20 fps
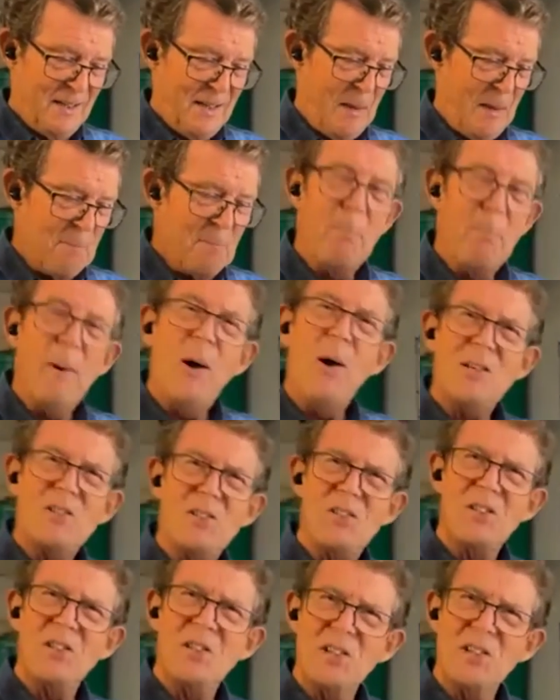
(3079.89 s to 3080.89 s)

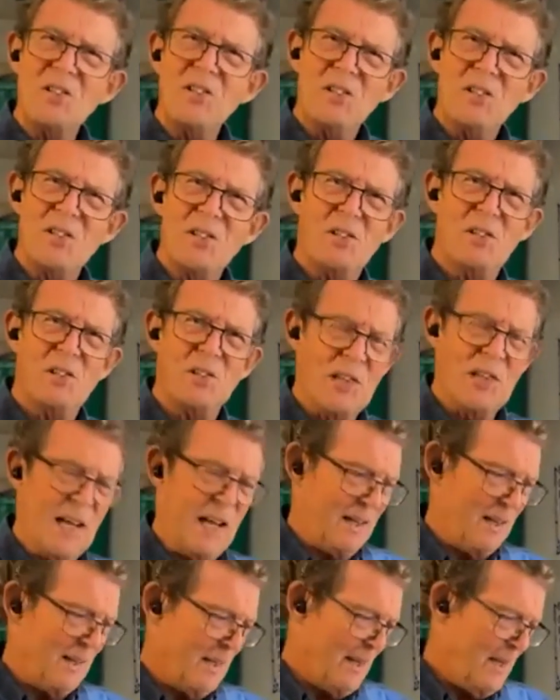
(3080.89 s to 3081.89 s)
emboss just
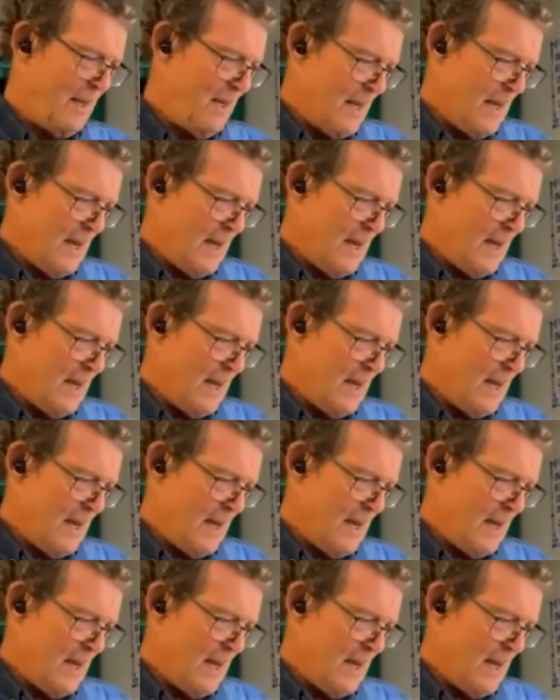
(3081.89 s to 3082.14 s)
slightly.